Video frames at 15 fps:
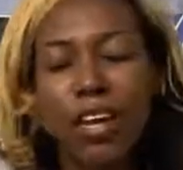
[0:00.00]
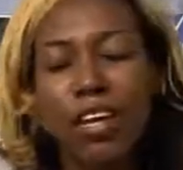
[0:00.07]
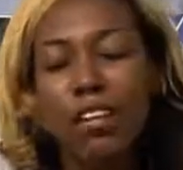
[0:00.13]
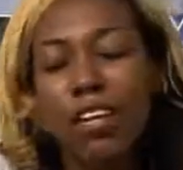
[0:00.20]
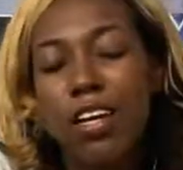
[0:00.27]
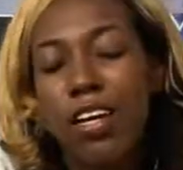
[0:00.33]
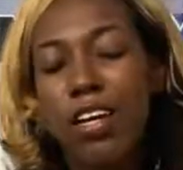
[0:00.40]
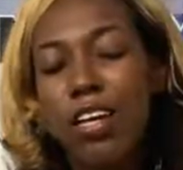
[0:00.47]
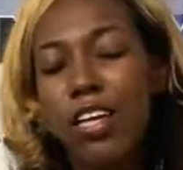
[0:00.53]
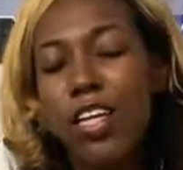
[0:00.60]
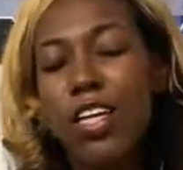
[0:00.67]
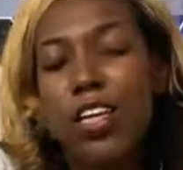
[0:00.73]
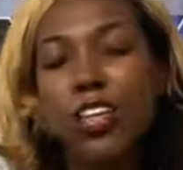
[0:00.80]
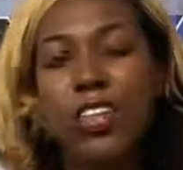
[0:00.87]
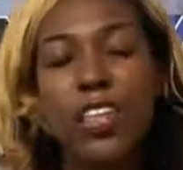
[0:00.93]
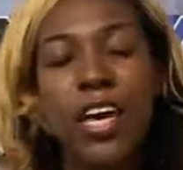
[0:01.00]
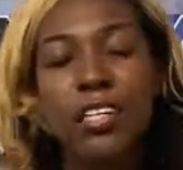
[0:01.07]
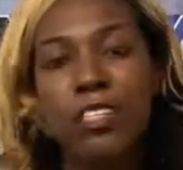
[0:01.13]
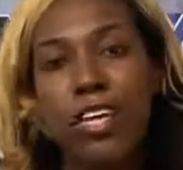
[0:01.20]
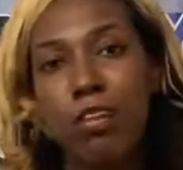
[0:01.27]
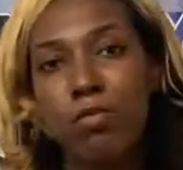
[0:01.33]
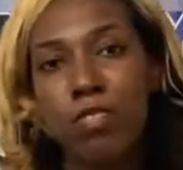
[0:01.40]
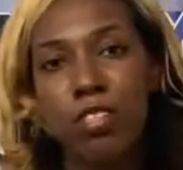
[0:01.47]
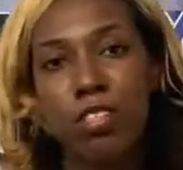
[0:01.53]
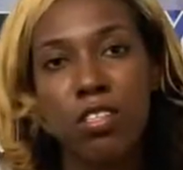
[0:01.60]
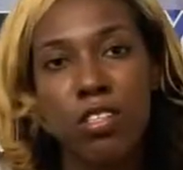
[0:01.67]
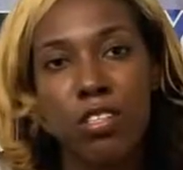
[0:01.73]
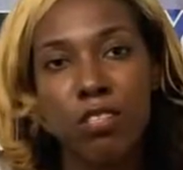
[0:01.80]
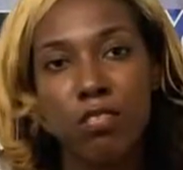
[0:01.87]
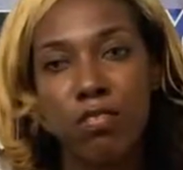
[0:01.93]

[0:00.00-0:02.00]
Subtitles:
and that sounds good,